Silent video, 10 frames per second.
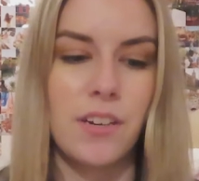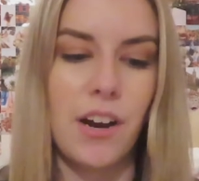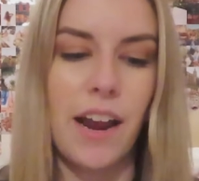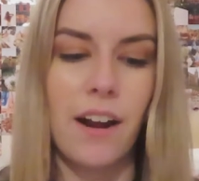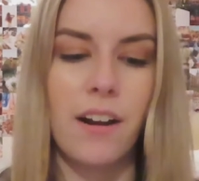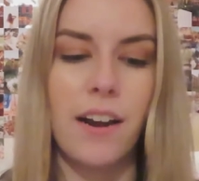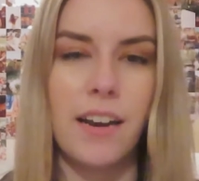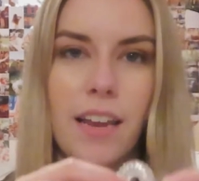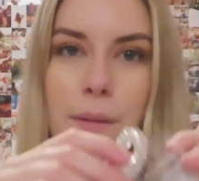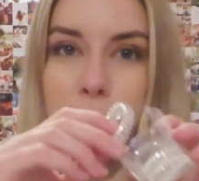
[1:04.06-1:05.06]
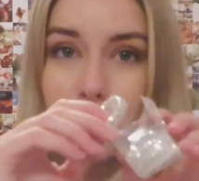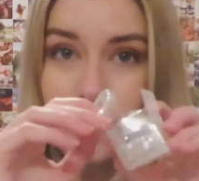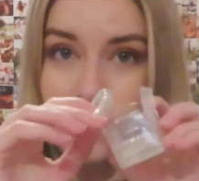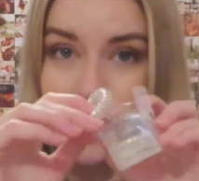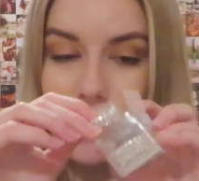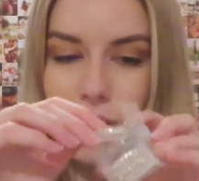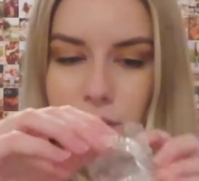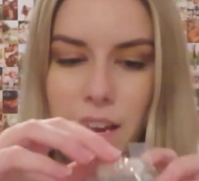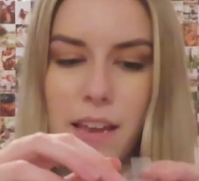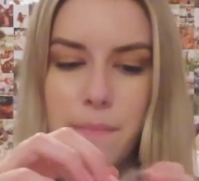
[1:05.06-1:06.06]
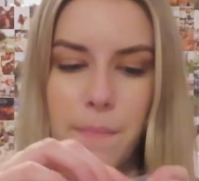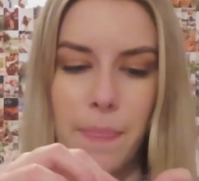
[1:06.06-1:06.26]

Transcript: in your hair, and it came with a little set of three.